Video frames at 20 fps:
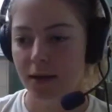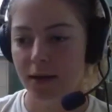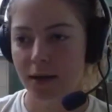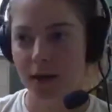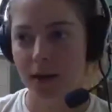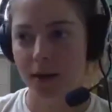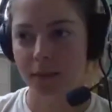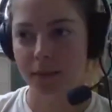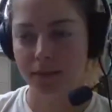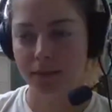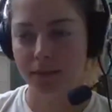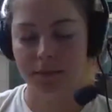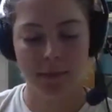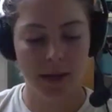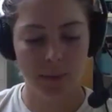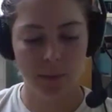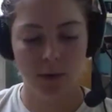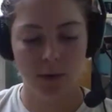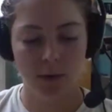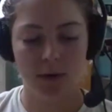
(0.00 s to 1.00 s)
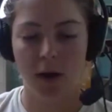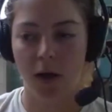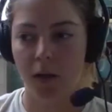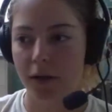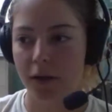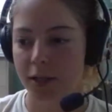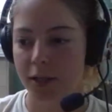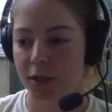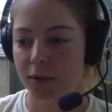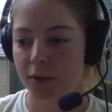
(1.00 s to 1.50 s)
And we'll call
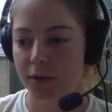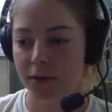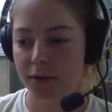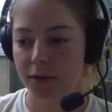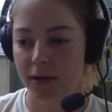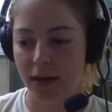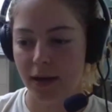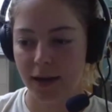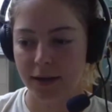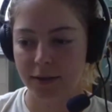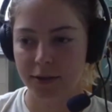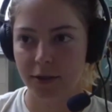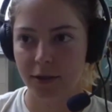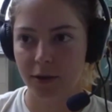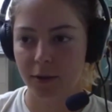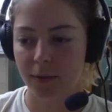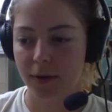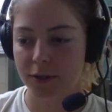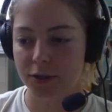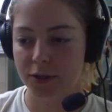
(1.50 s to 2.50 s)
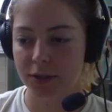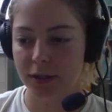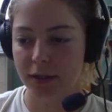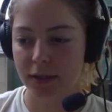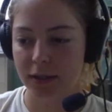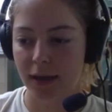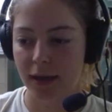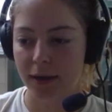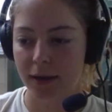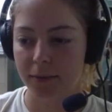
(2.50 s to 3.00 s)
on you and you can ask your
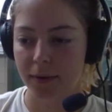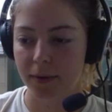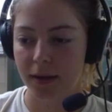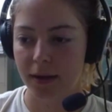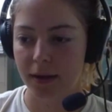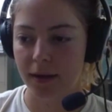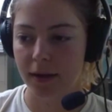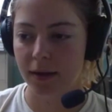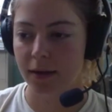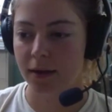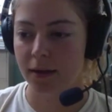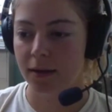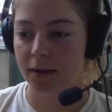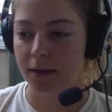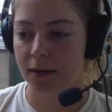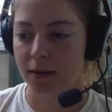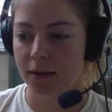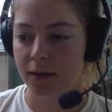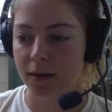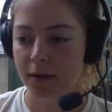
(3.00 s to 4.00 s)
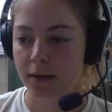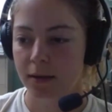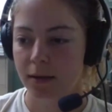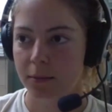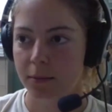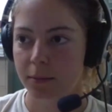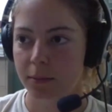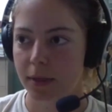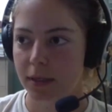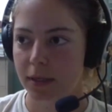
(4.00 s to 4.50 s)
question that way.
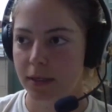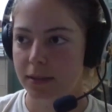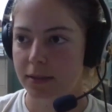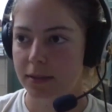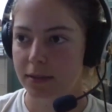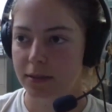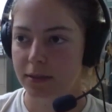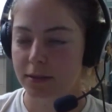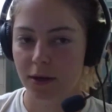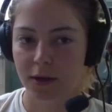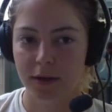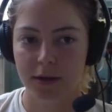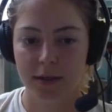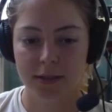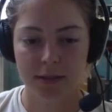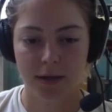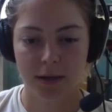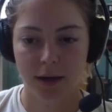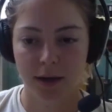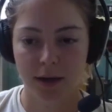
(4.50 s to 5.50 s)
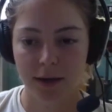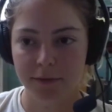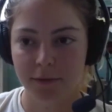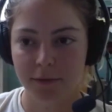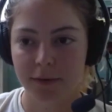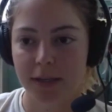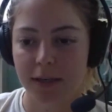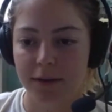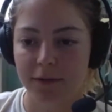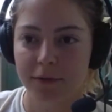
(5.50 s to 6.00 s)
But to start us
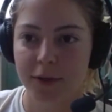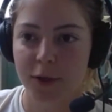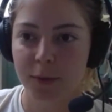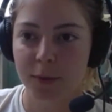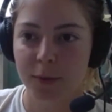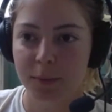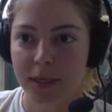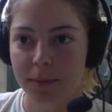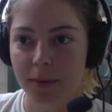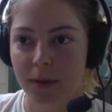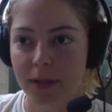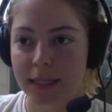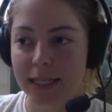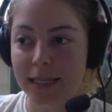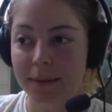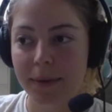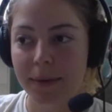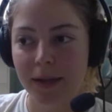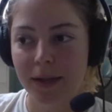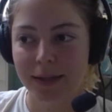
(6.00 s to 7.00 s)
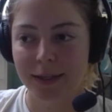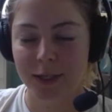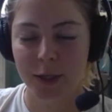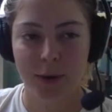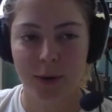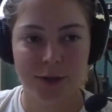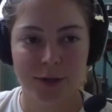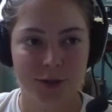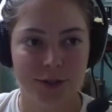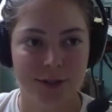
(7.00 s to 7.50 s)
off, we had a few people email in
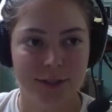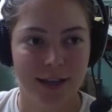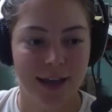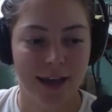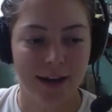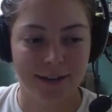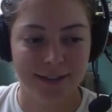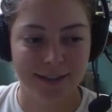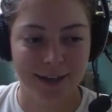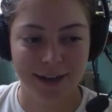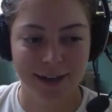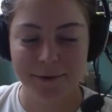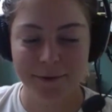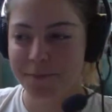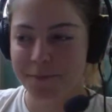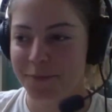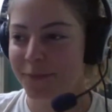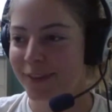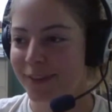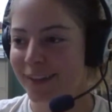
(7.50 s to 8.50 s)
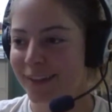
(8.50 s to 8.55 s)
questions ahead of time.